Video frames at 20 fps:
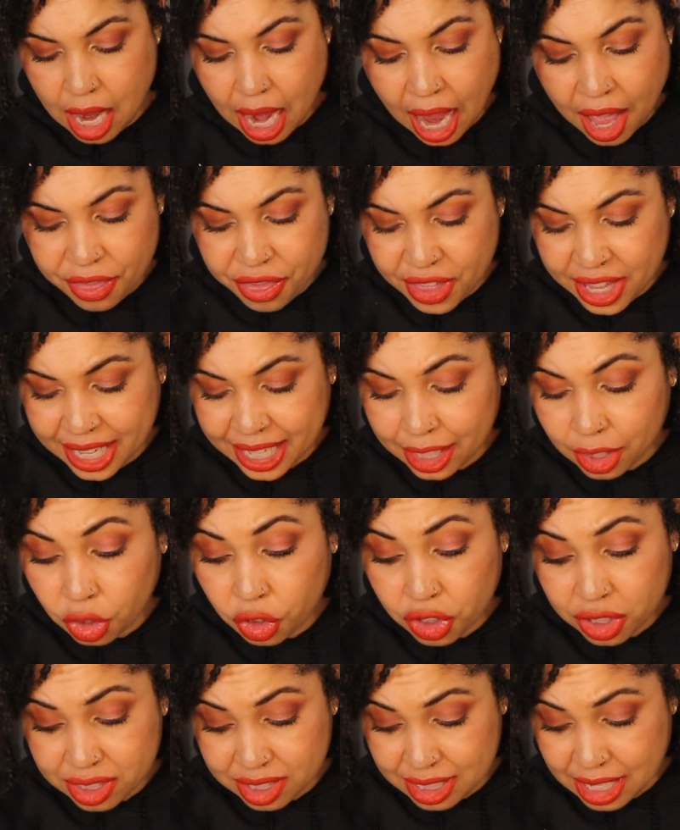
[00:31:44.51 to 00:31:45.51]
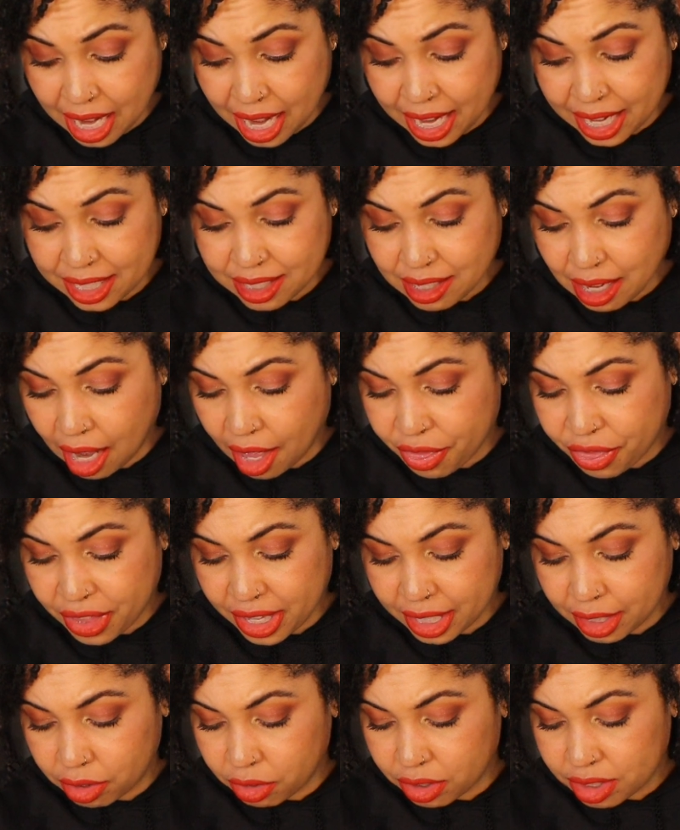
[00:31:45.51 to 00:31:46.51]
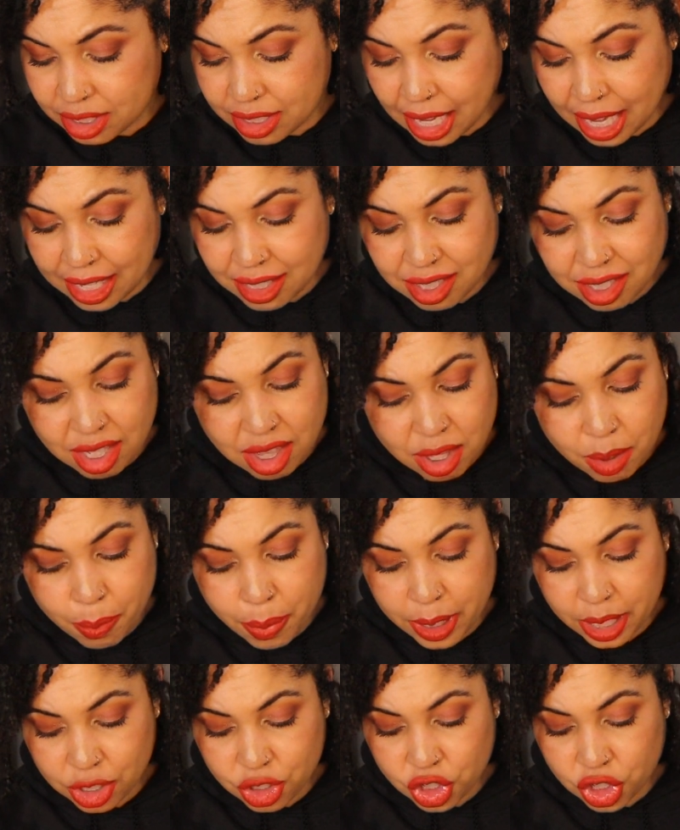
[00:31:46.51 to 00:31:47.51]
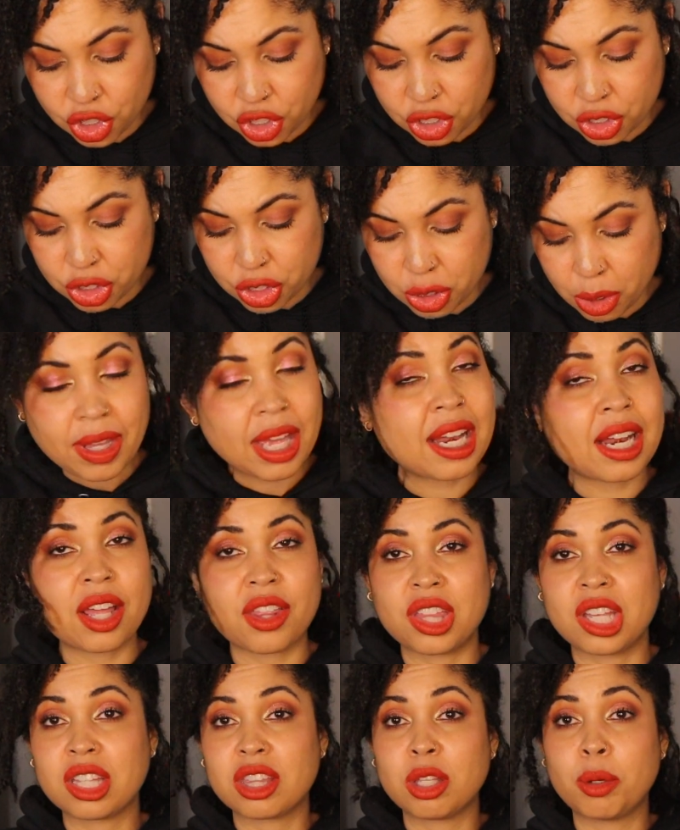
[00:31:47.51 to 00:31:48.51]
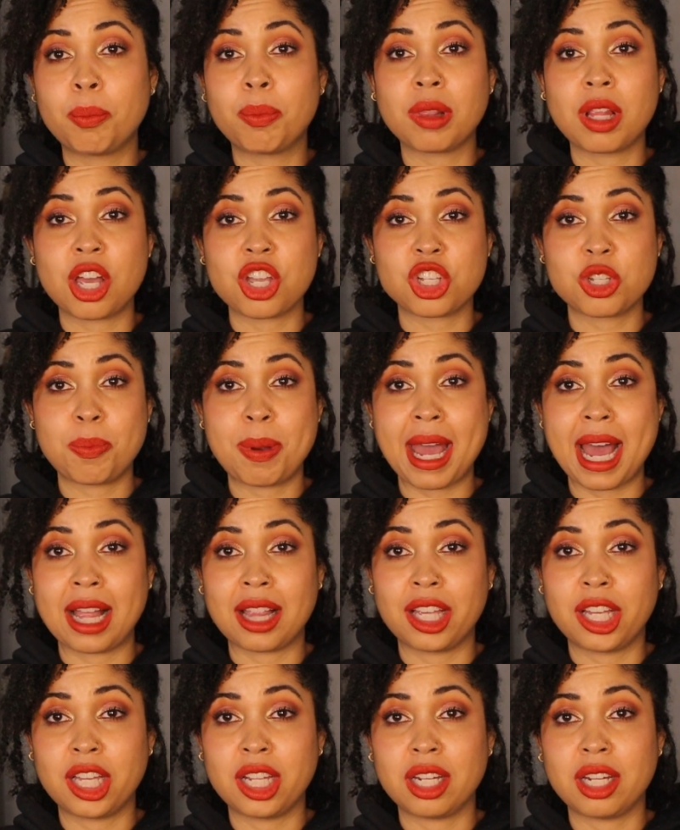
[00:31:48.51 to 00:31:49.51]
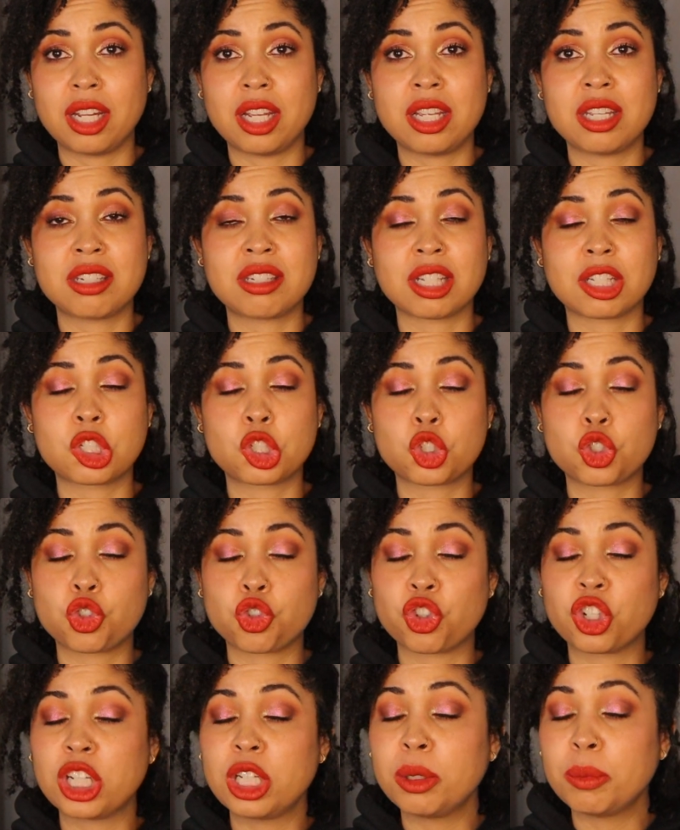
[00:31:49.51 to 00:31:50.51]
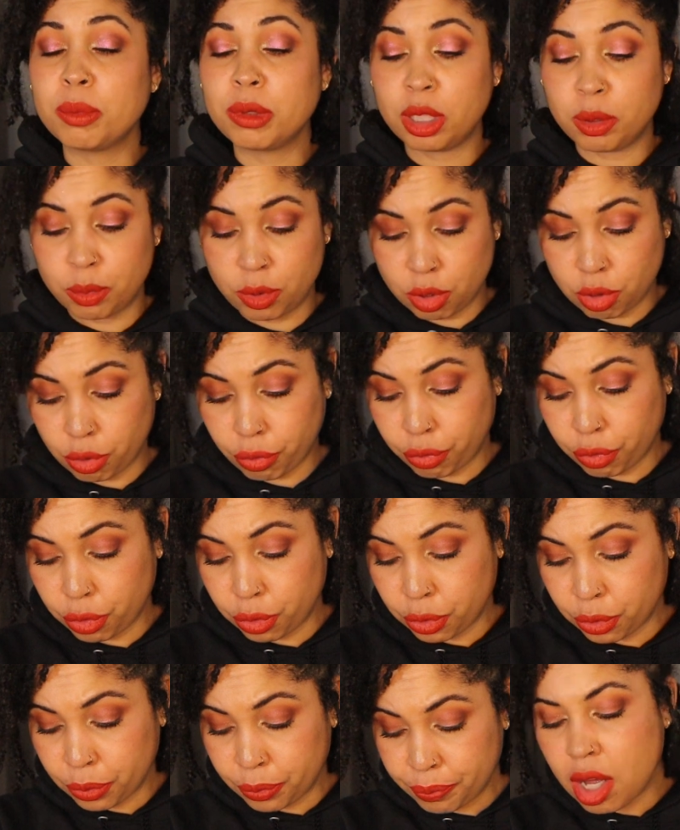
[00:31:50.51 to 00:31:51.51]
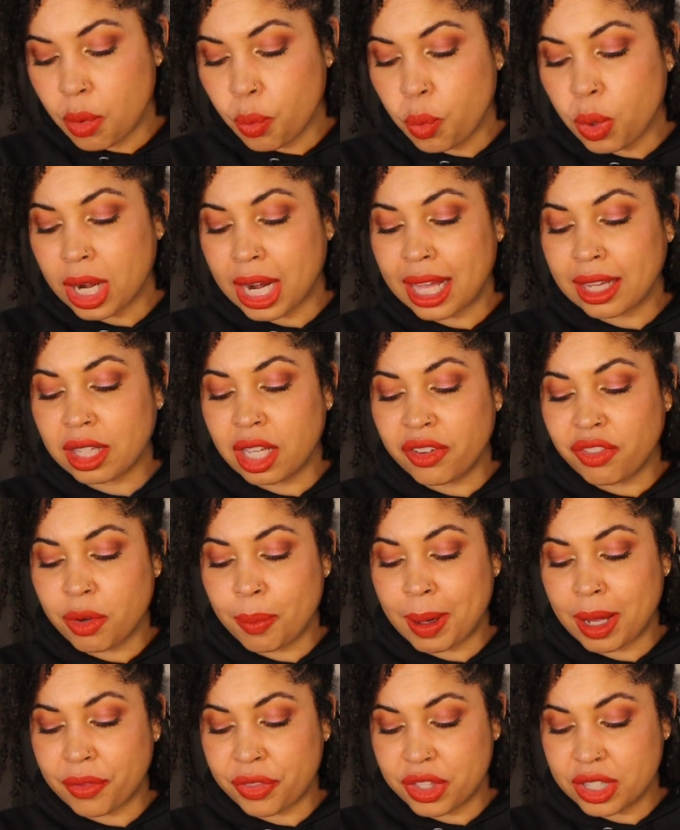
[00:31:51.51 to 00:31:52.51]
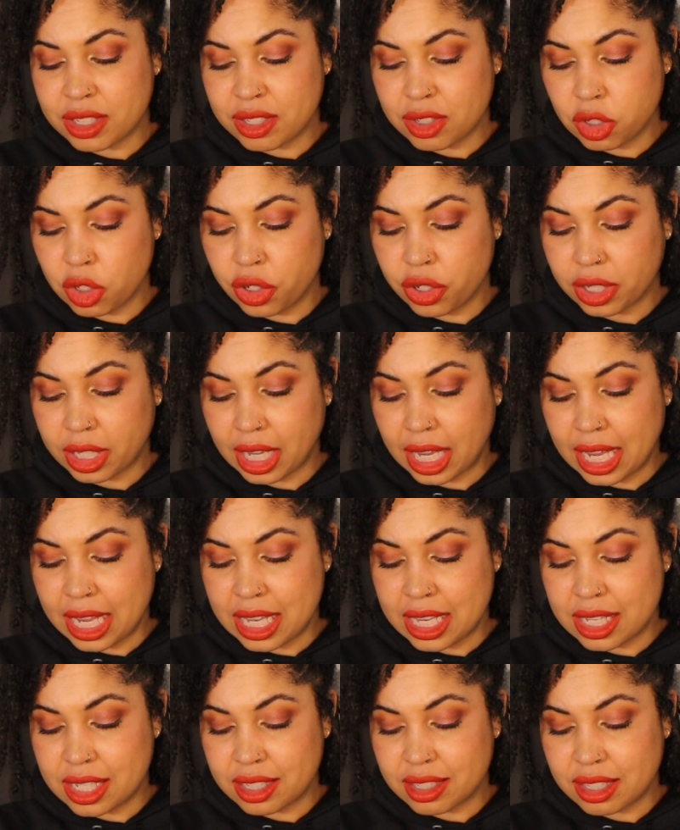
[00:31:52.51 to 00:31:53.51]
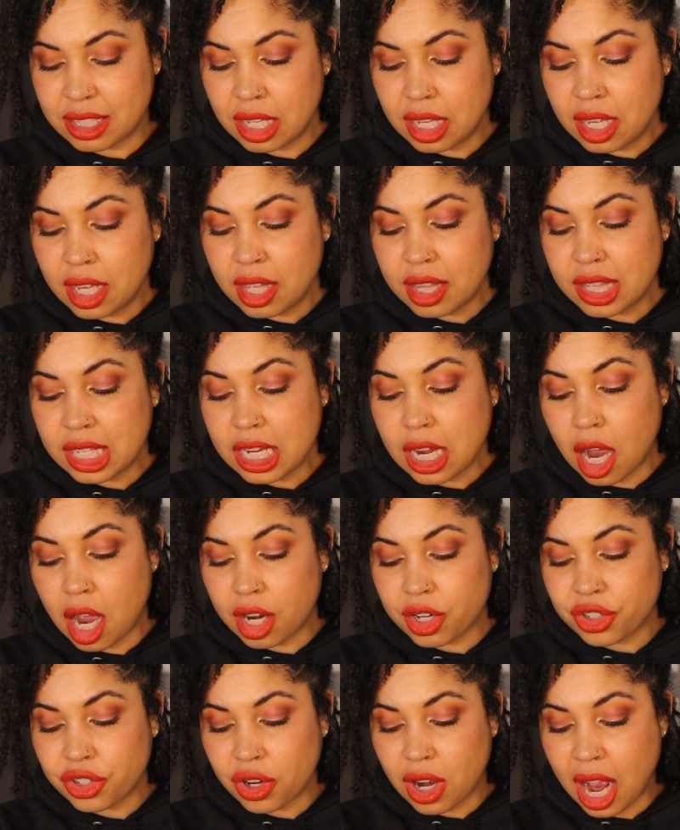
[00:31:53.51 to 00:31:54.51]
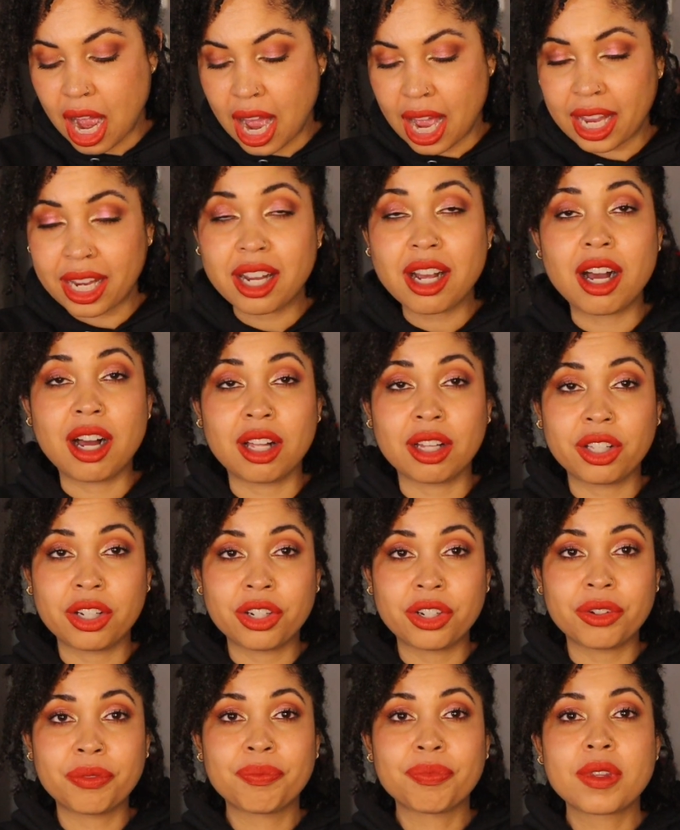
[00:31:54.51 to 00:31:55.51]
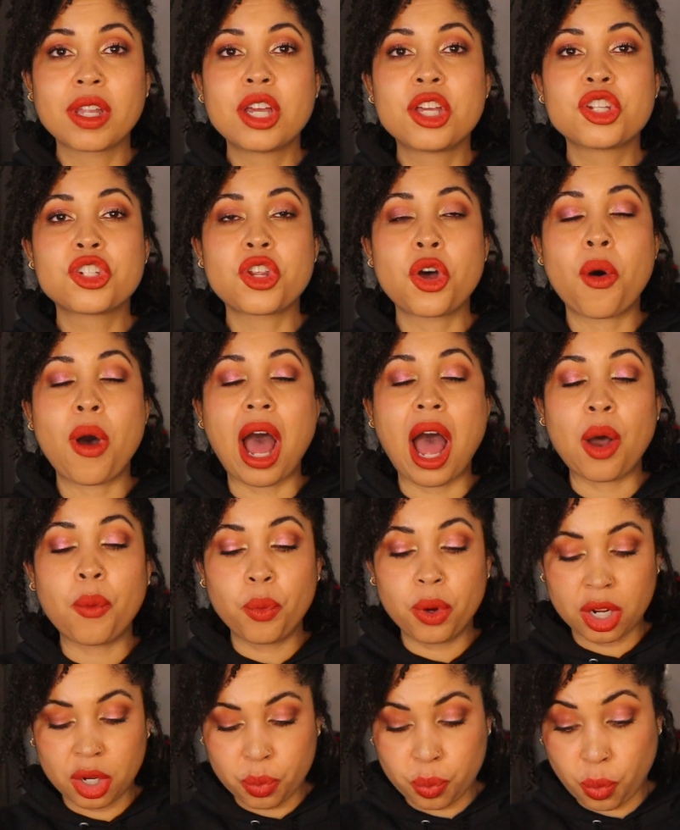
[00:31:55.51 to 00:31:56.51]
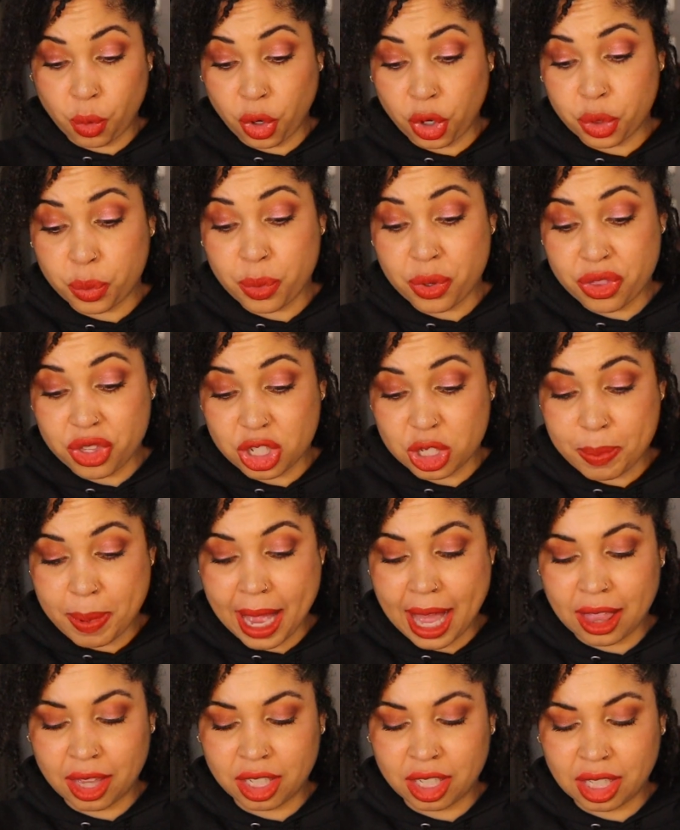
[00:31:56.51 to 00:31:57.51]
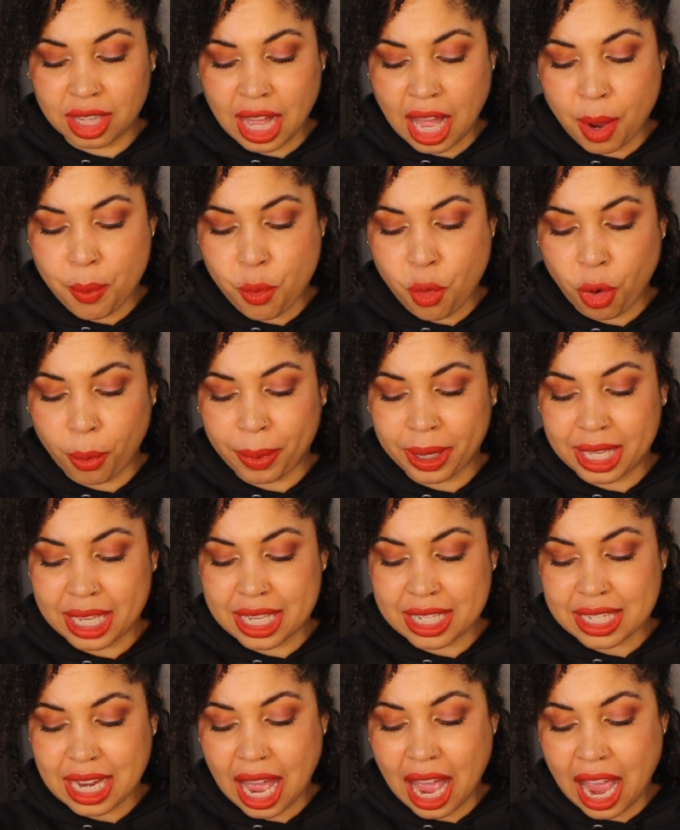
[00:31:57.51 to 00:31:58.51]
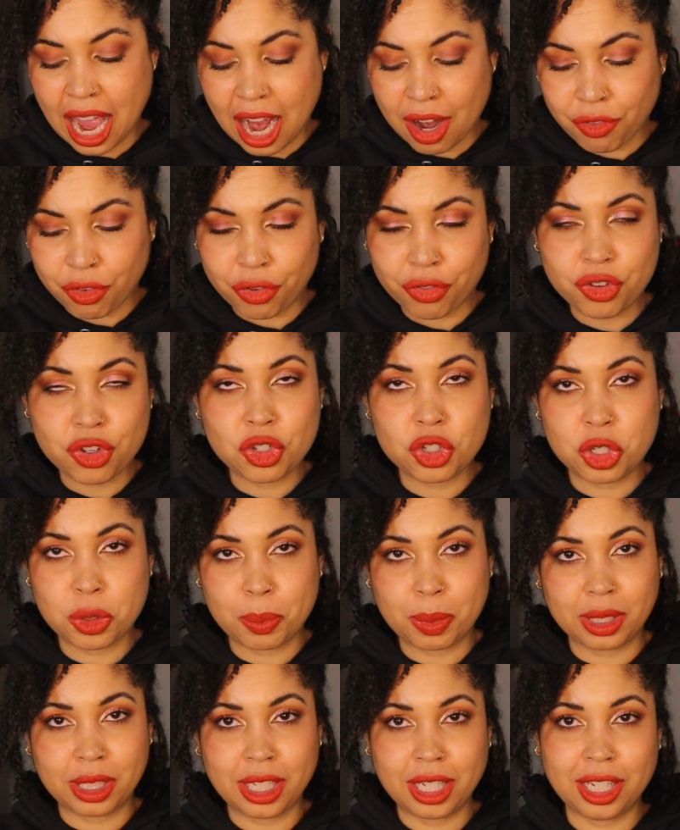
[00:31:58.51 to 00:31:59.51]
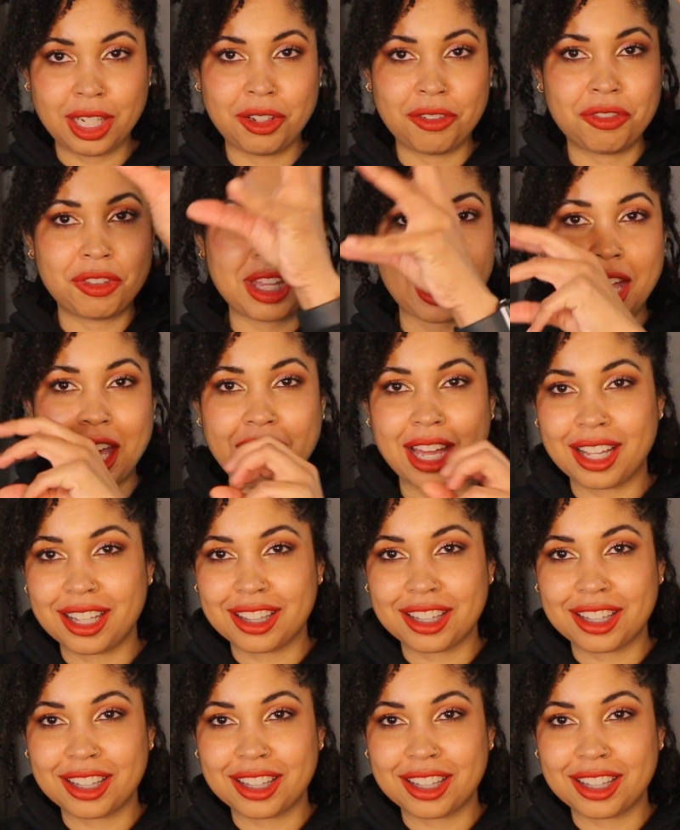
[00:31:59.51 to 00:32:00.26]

I think it looks nice. I think it looks nice in the pictures. And I think the blush palette is extremely beautiful. What I love about this look is the under eye color. So I want to work with this palette a lot more because I refuse to believe that